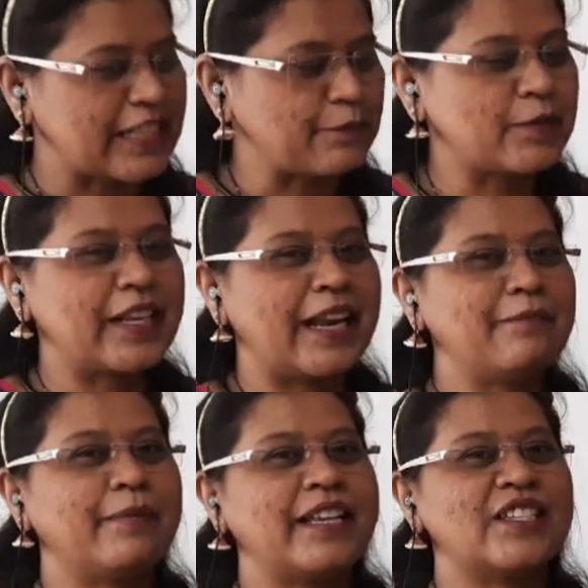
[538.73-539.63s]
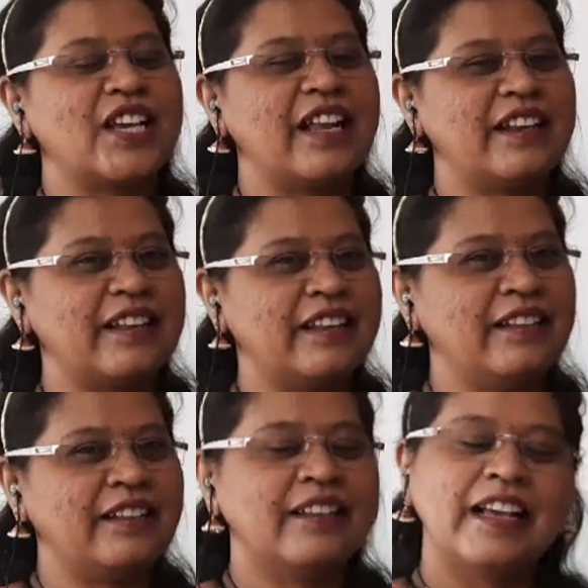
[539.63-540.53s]
subscribe my
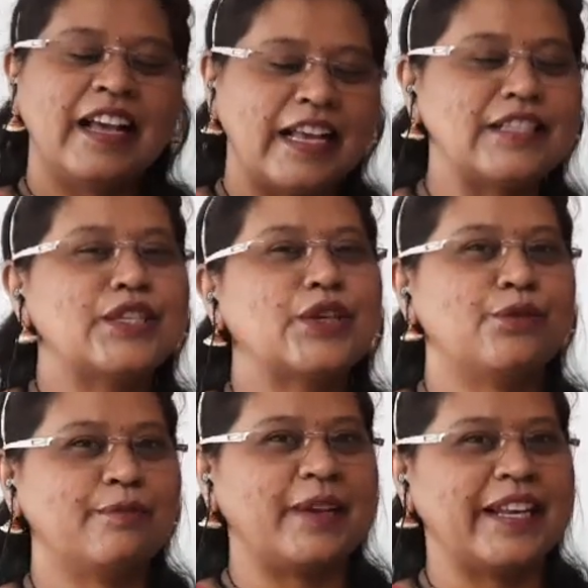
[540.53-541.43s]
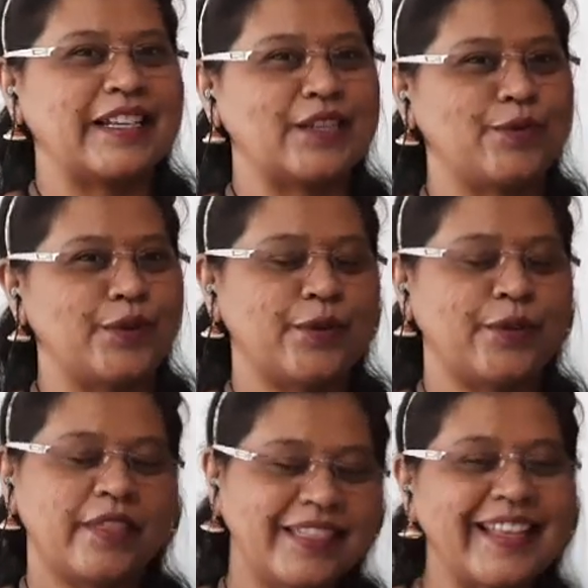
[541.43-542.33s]
channel and see you in my next
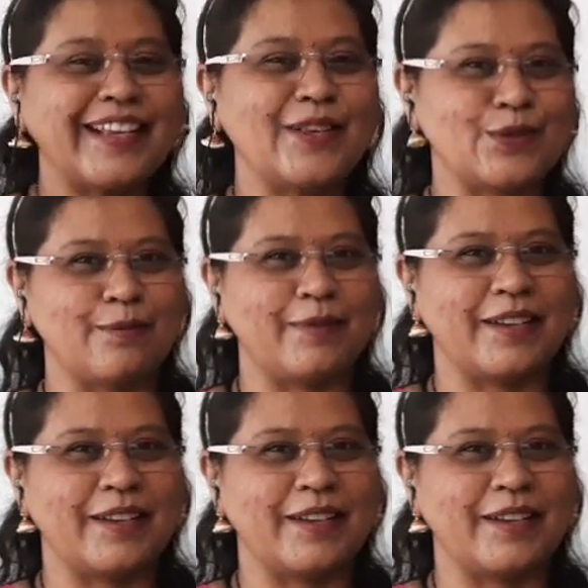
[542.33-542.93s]
video. Thank you.